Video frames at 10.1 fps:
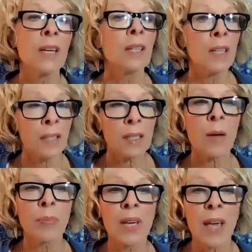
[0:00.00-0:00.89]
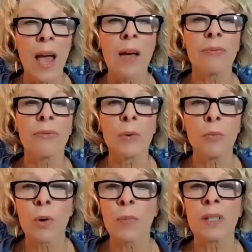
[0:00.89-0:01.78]
This is something every
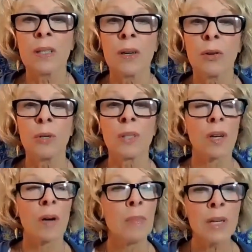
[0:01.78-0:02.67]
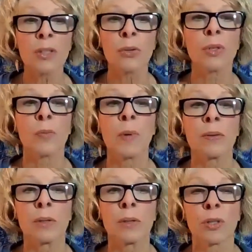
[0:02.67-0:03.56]
woman who is committed to a
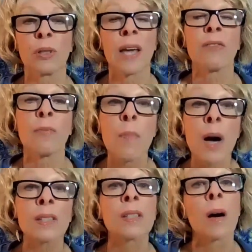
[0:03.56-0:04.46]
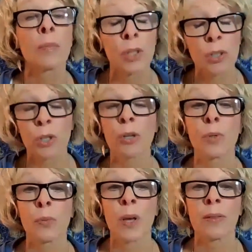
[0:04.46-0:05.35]
spiritual life must come to
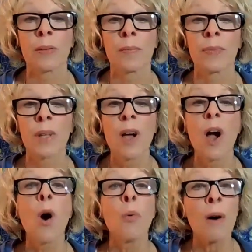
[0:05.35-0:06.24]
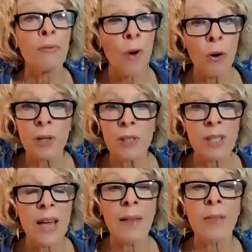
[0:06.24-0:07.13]
terms with. While
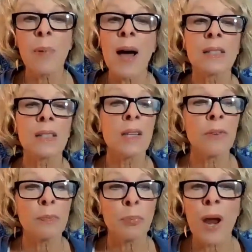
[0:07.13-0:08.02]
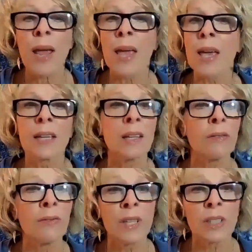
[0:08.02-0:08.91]
focusing on the positive and praying and
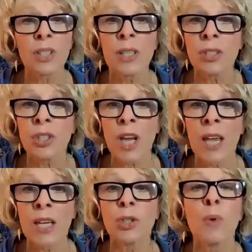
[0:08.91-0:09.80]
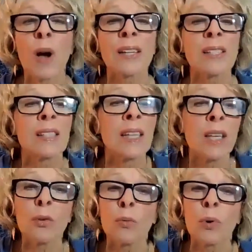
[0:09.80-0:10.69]
envisioning change you want to see
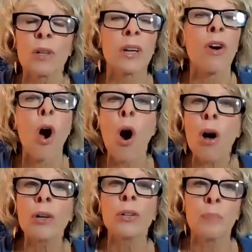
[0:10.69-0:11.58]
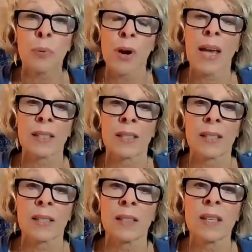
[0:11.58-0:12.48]
in the world are all good
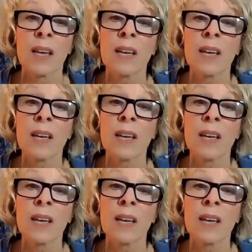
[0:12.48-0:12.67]
practices,